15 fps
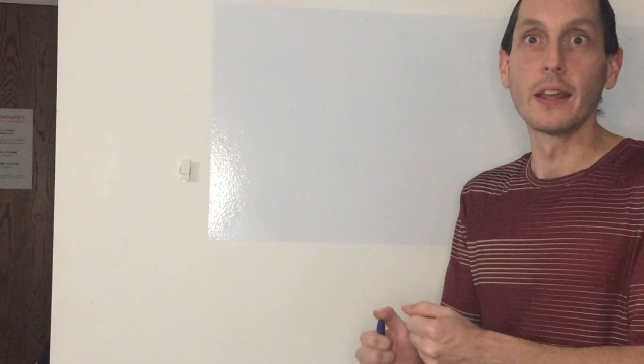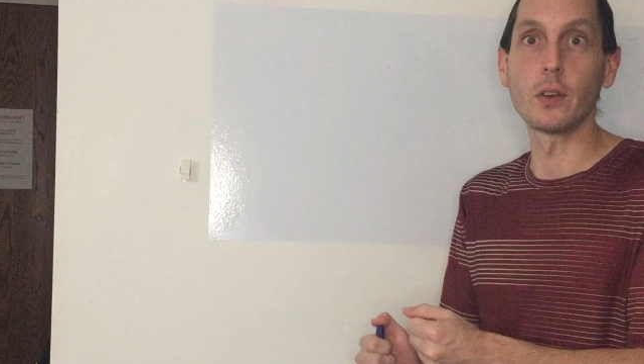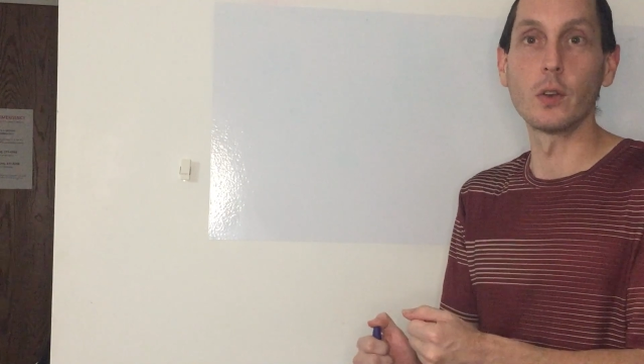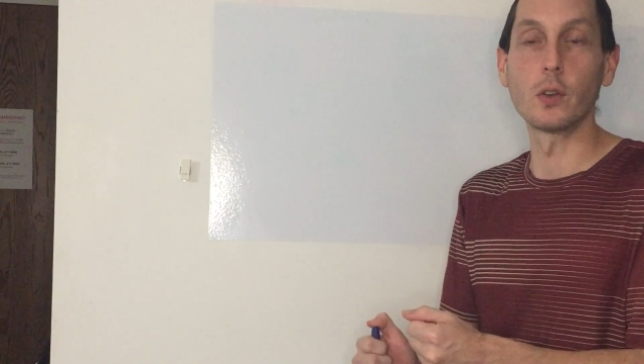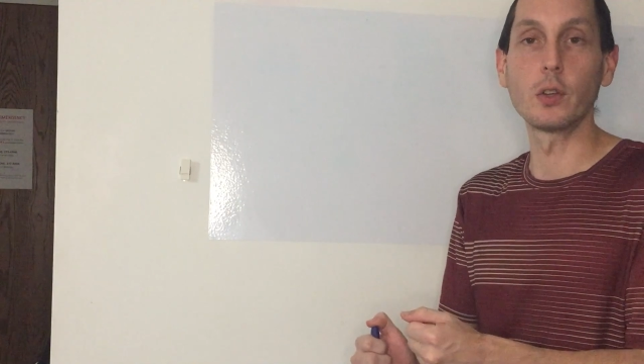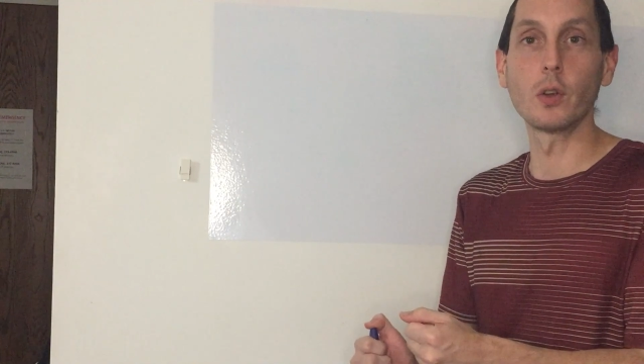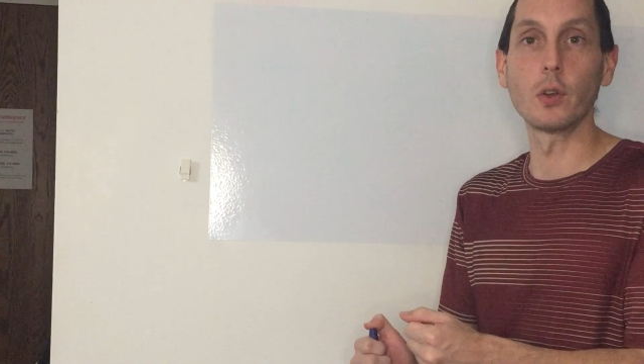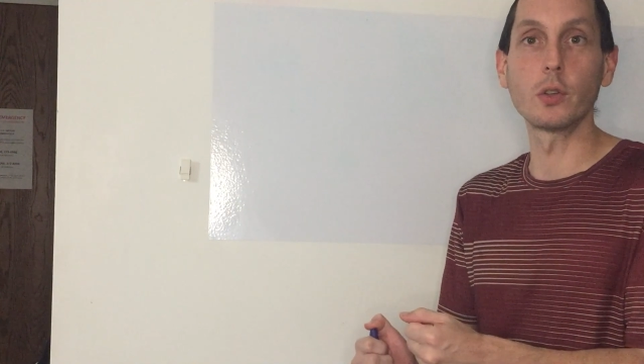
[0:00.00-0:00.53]

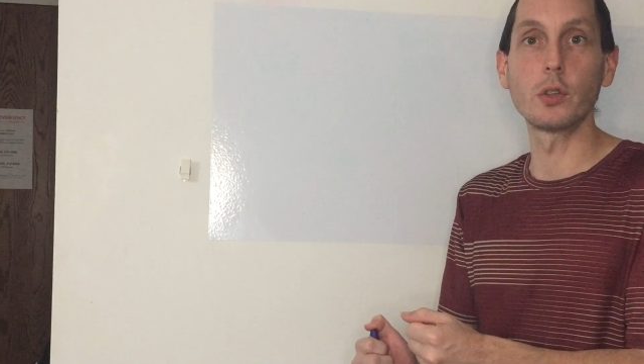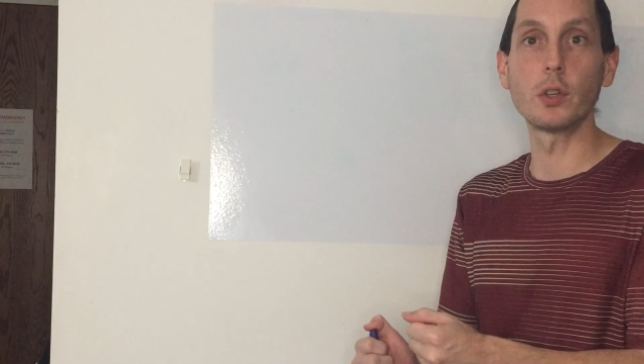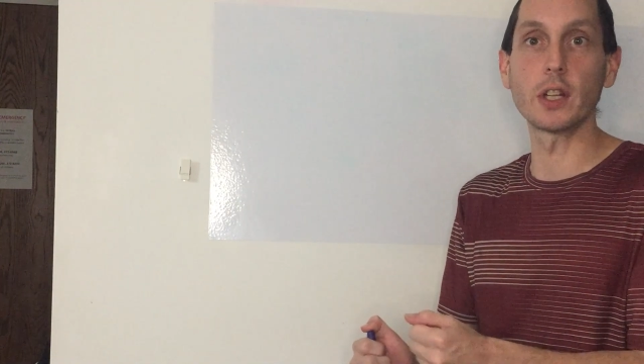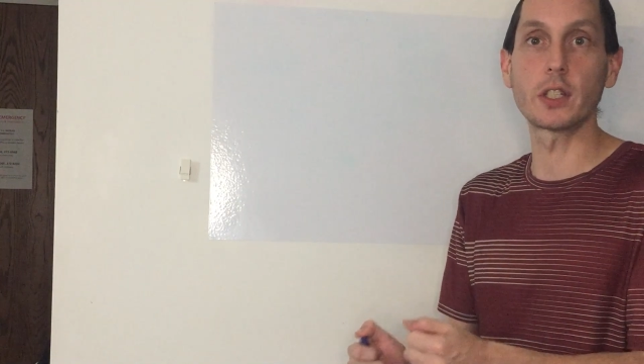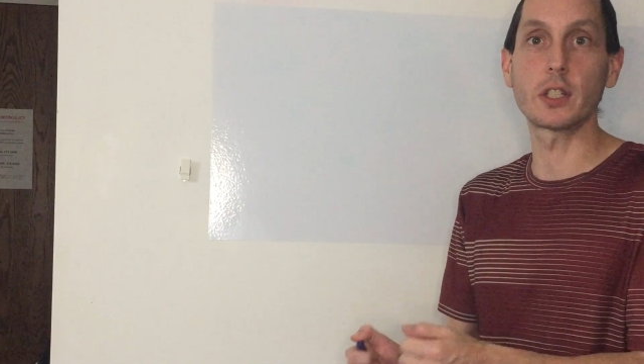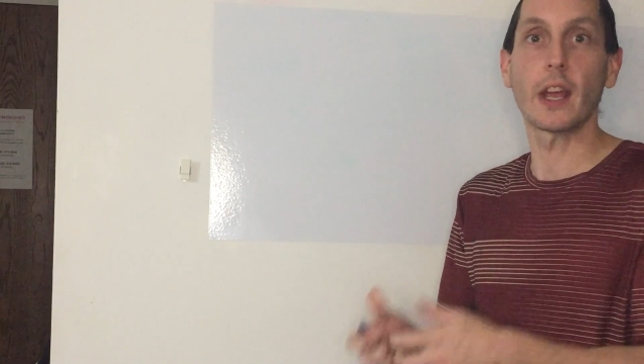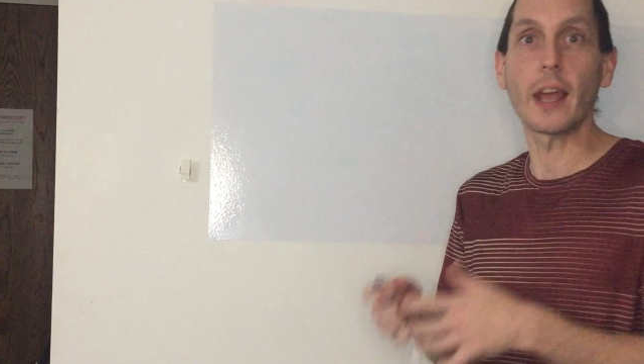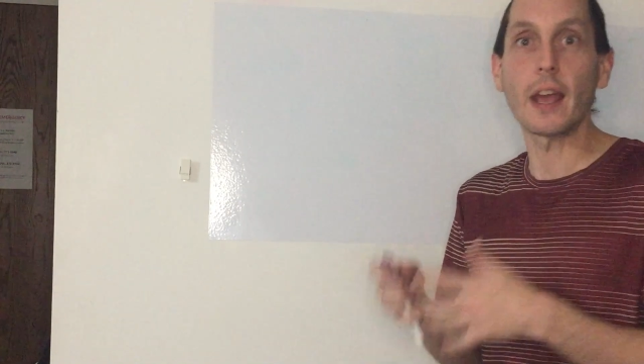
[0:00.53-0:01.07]
You're, you're,
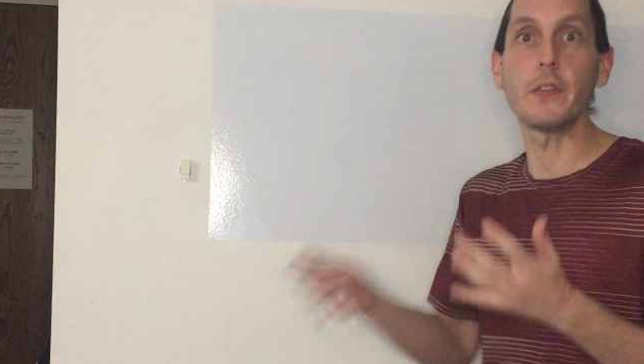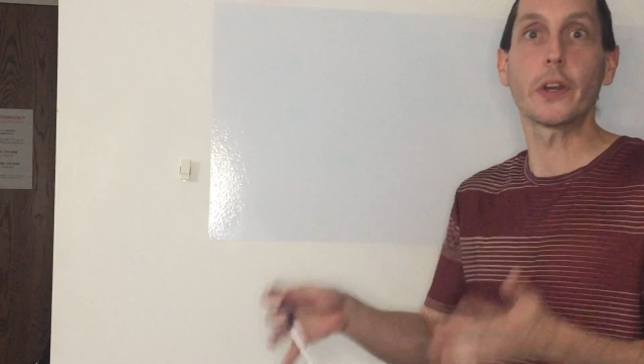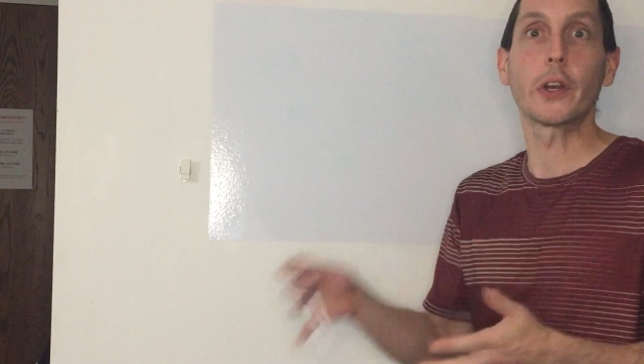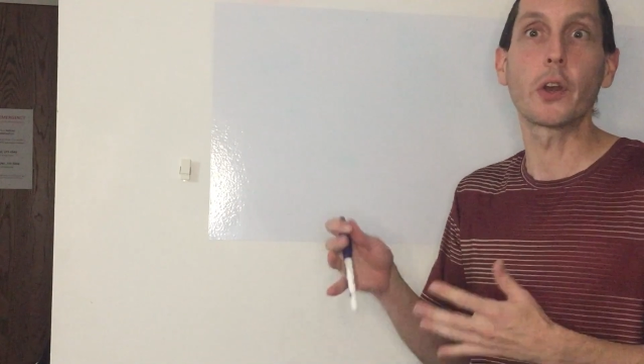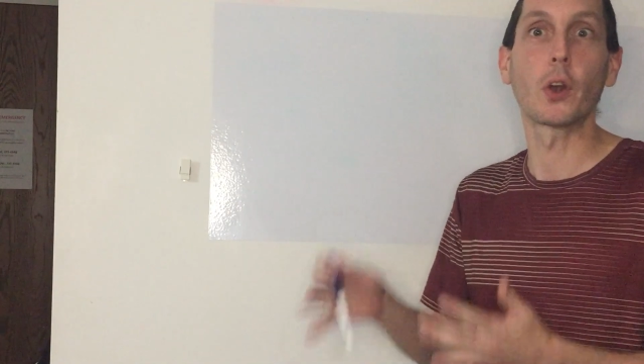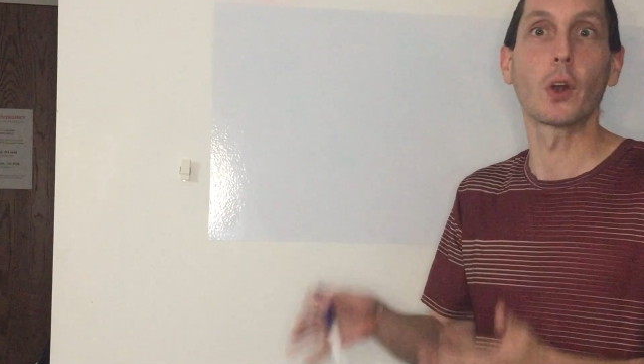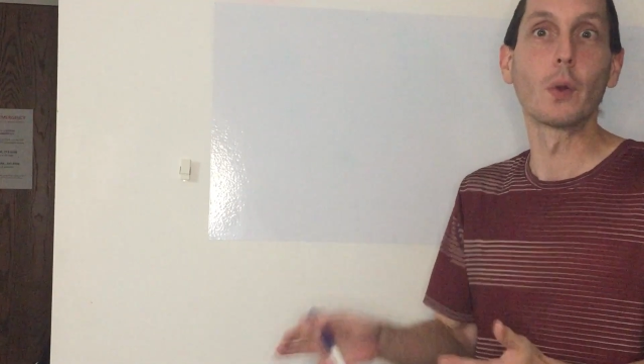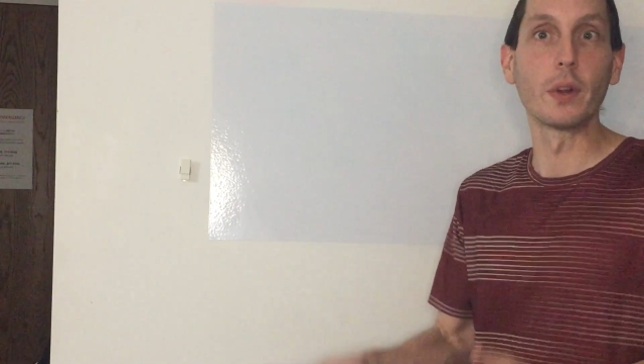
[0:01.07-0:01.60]
it's a heavy
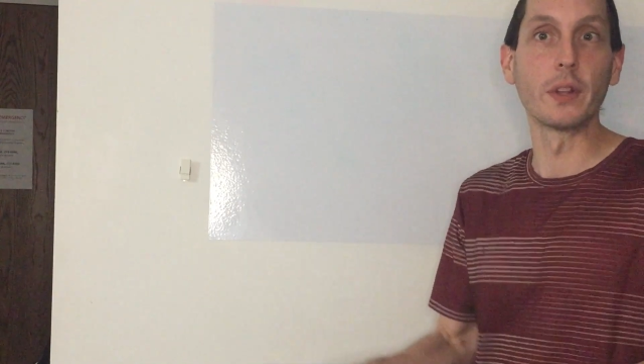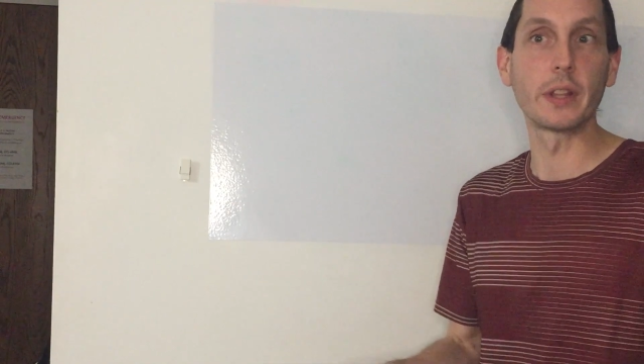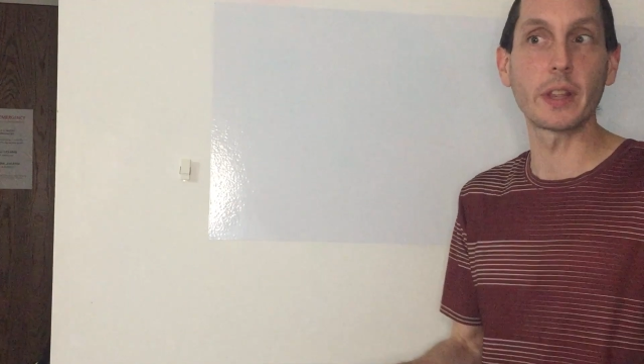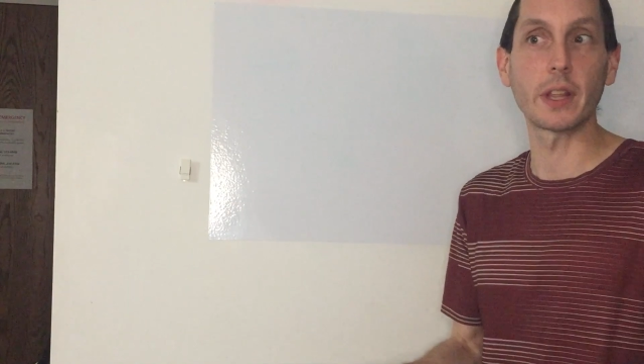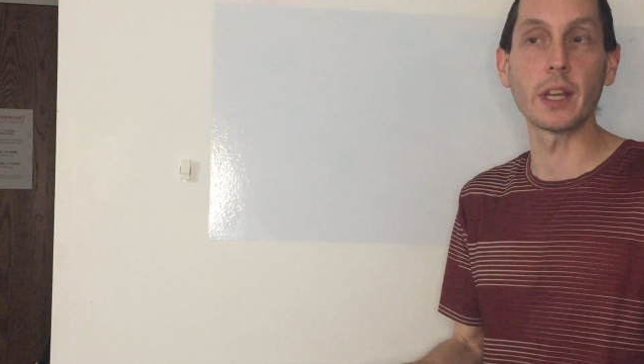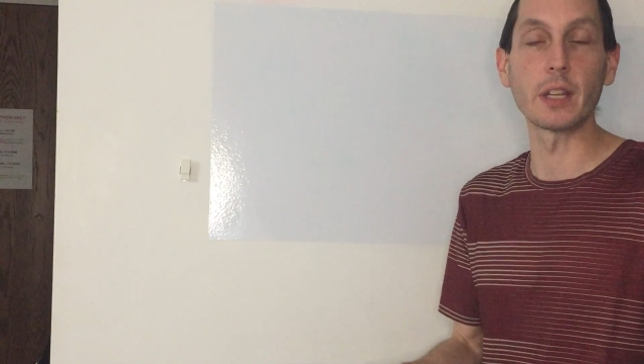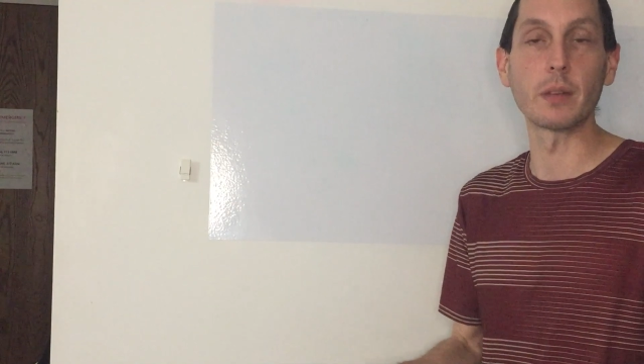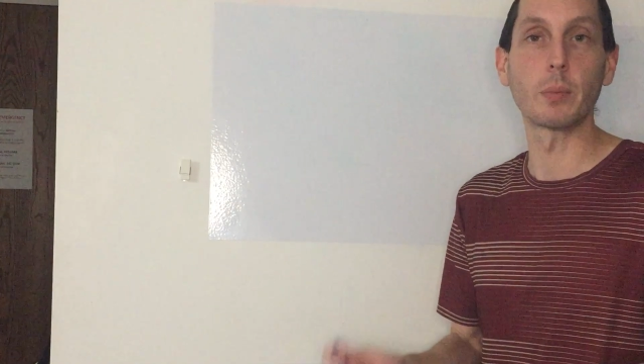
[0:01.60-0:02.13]

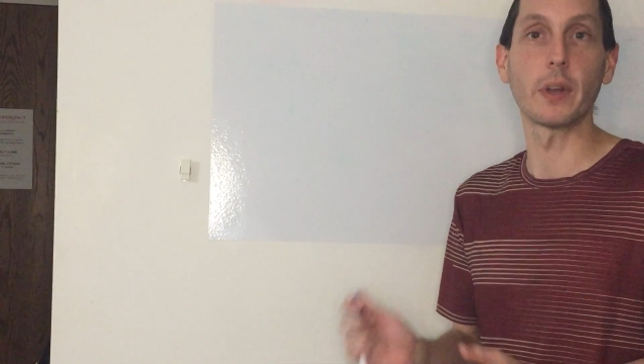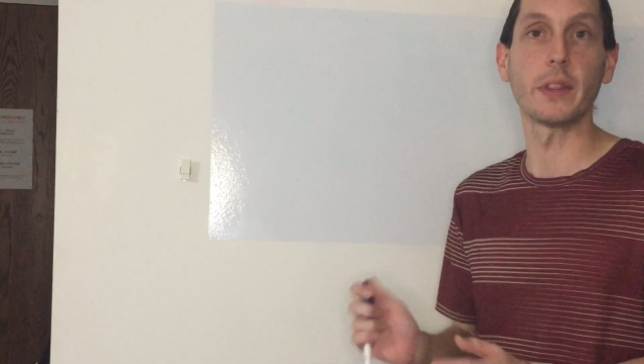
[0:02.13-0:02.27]
current thing,